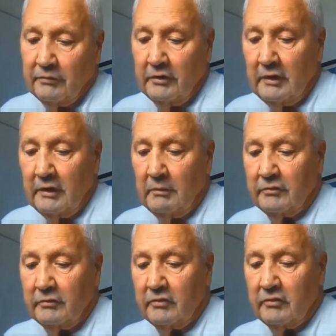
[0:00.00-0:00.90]
Obviously, there
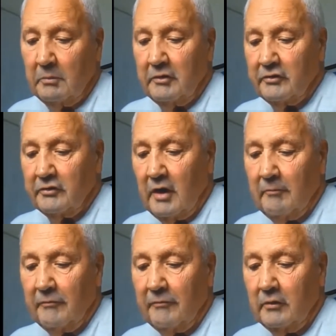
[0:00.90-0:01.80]
was some
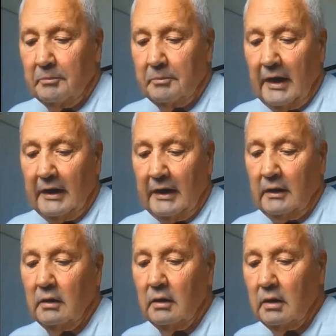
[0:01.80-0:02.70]
discomfort and
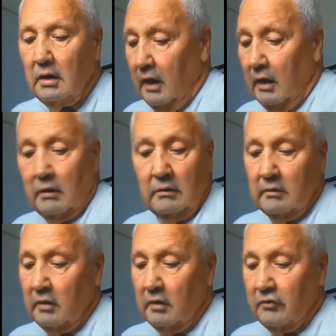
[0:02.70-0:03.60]
pain.
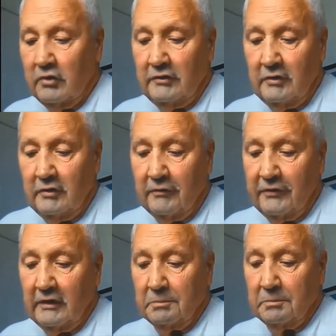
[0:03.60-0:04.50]
I treated the
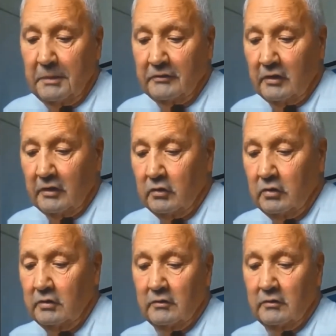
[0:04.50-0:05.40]
finger as best I
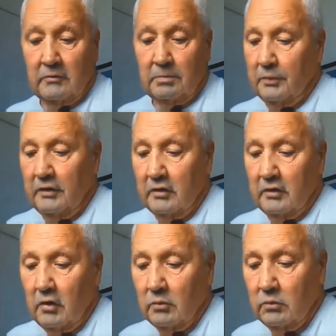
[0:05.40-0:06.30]
could, just putting
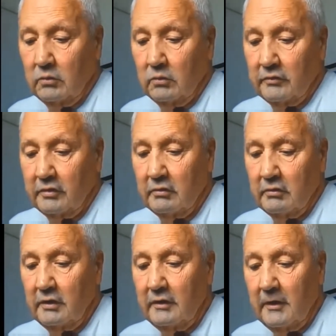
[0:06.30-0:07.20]
cold water
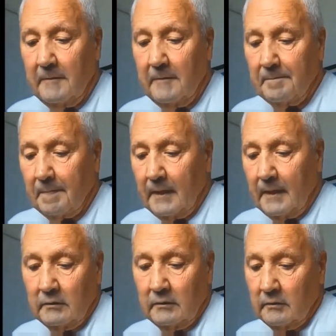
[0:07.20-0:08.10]
and
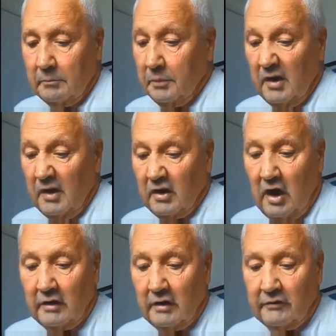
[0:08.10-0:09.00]

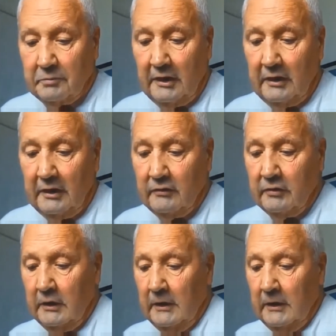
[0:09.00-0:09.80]
kind of splint.